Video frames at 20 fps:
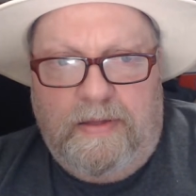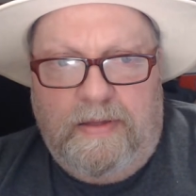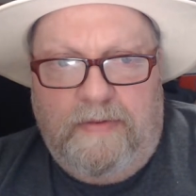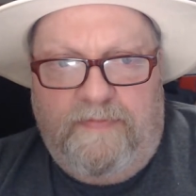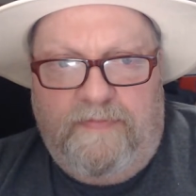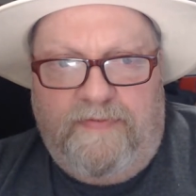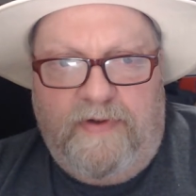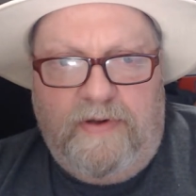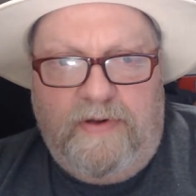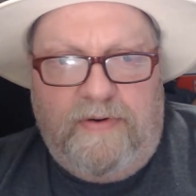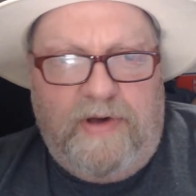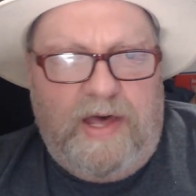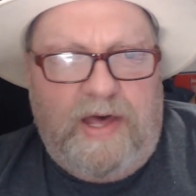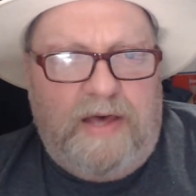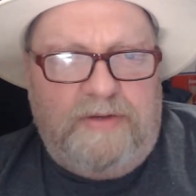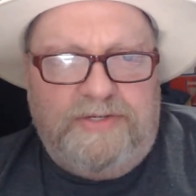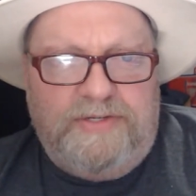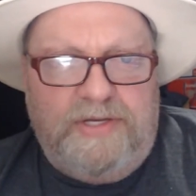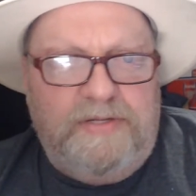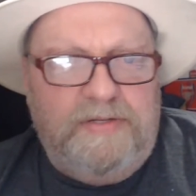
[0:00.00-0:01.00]

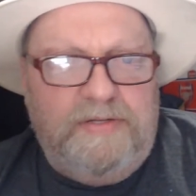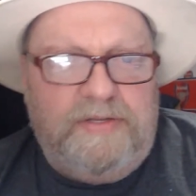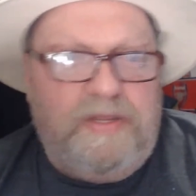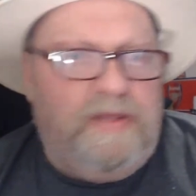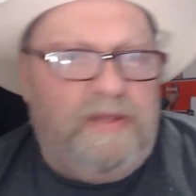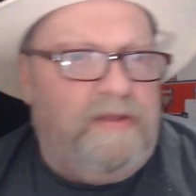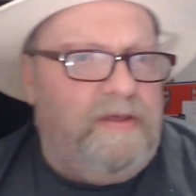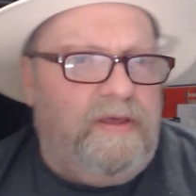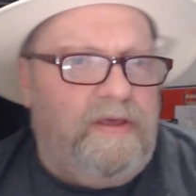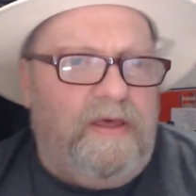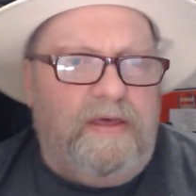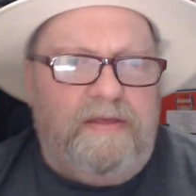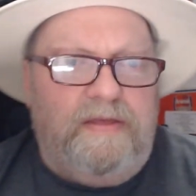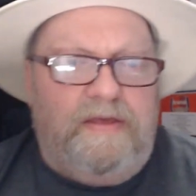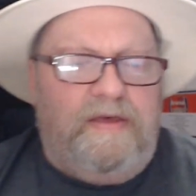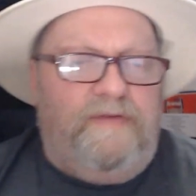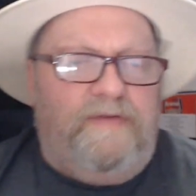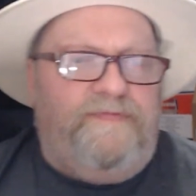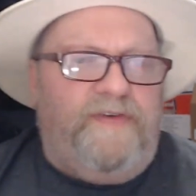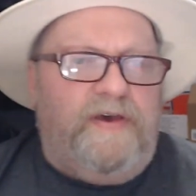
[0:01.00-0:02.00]
Thrillhausen,
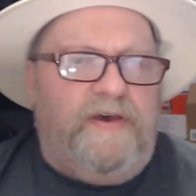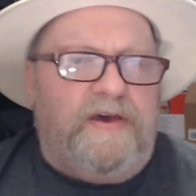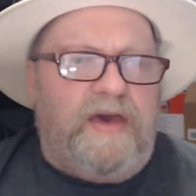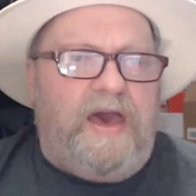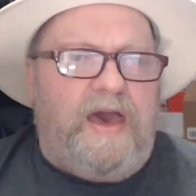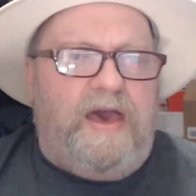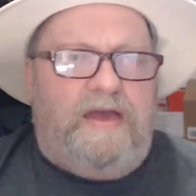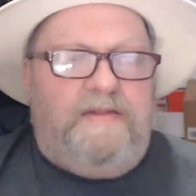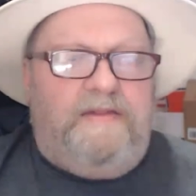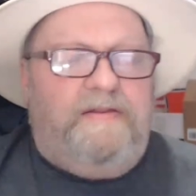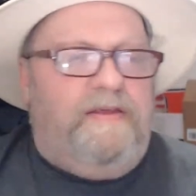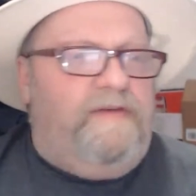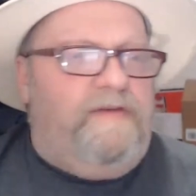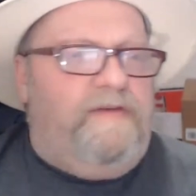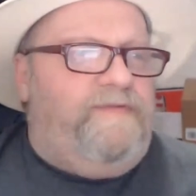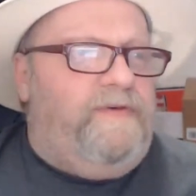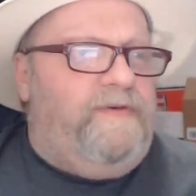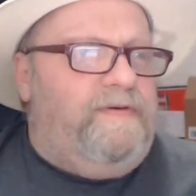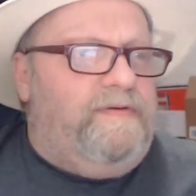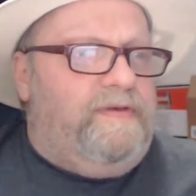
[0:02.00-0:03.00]
if you can,
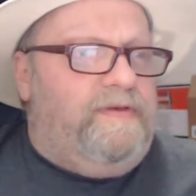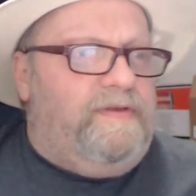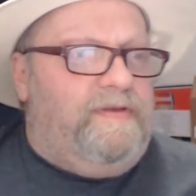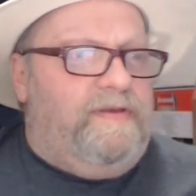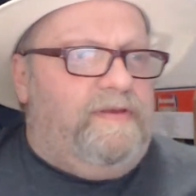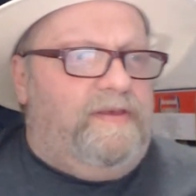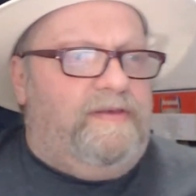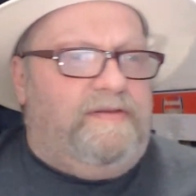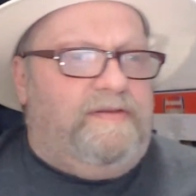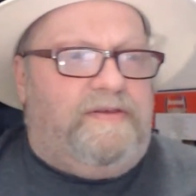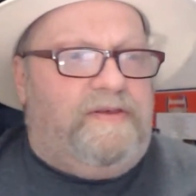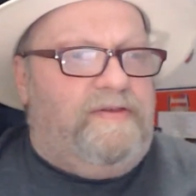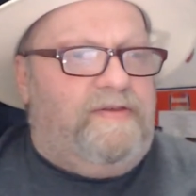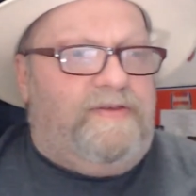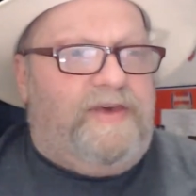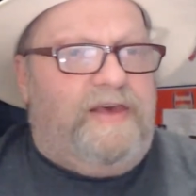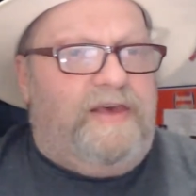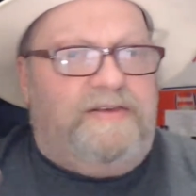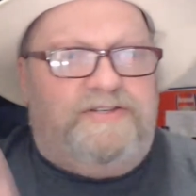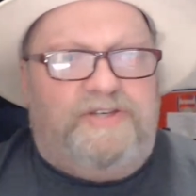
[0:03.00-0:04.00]
if you
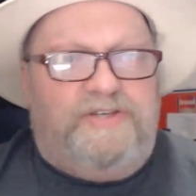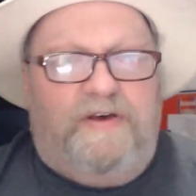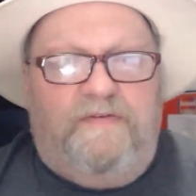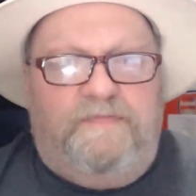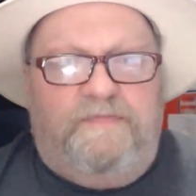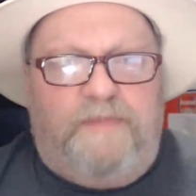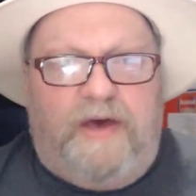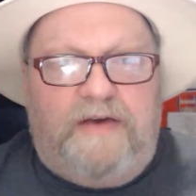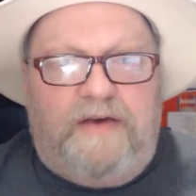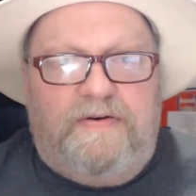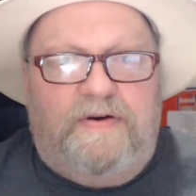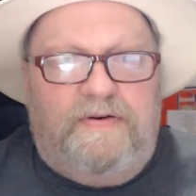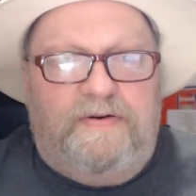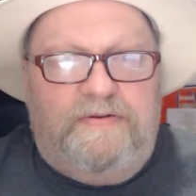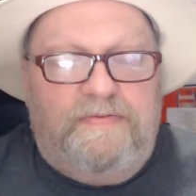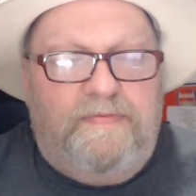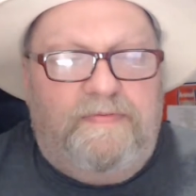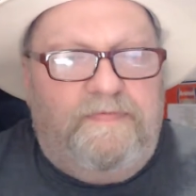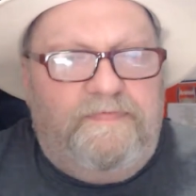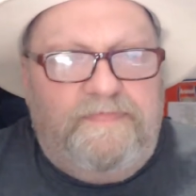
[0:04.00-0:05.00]
get yourself back
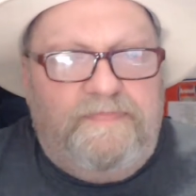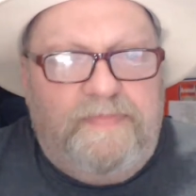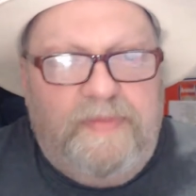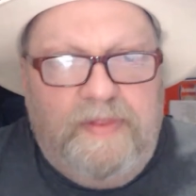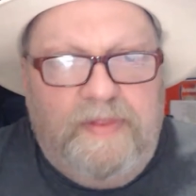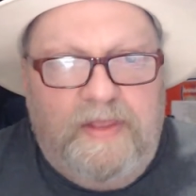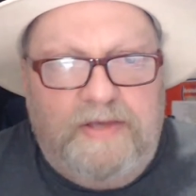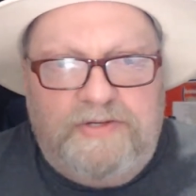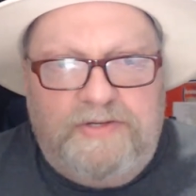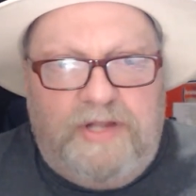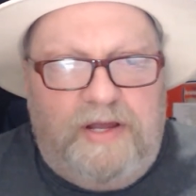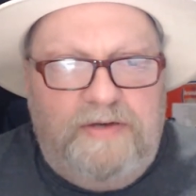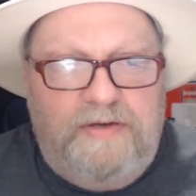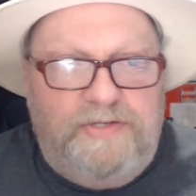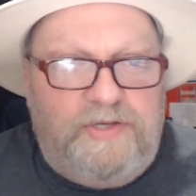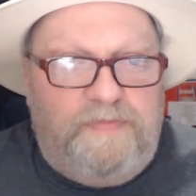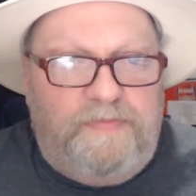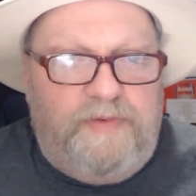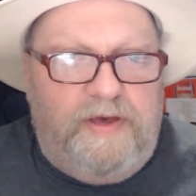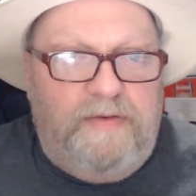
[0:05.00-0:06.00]
on, there's
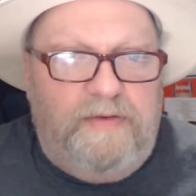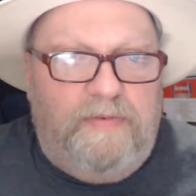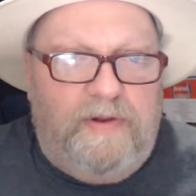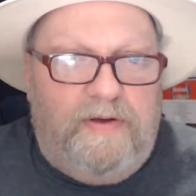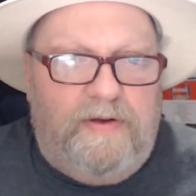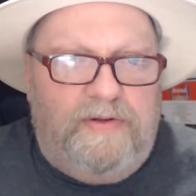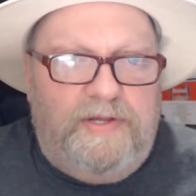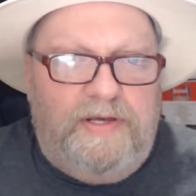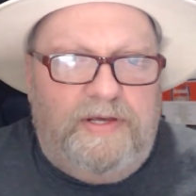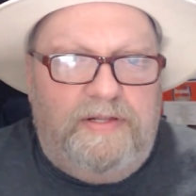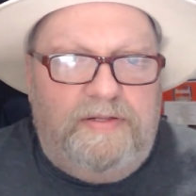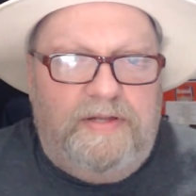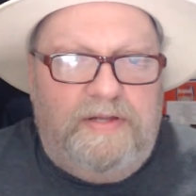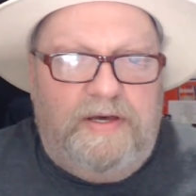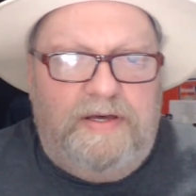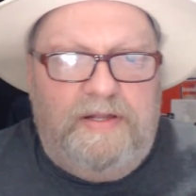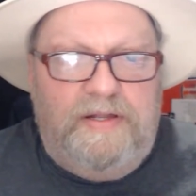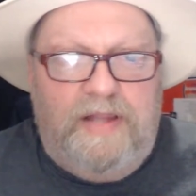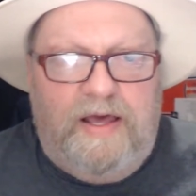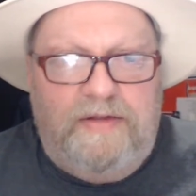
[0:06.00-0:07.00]
loads of people on in
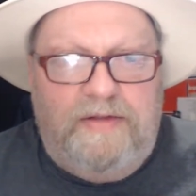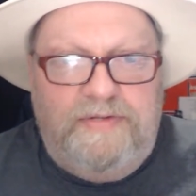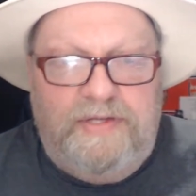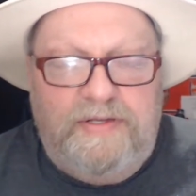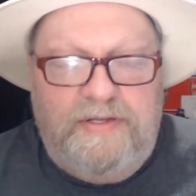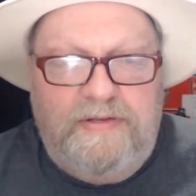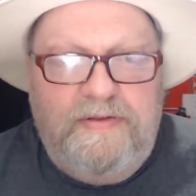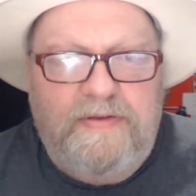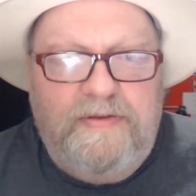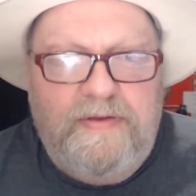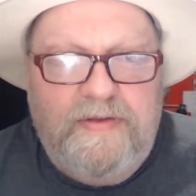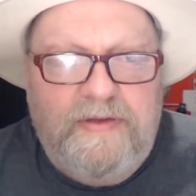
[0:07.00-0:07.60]
London.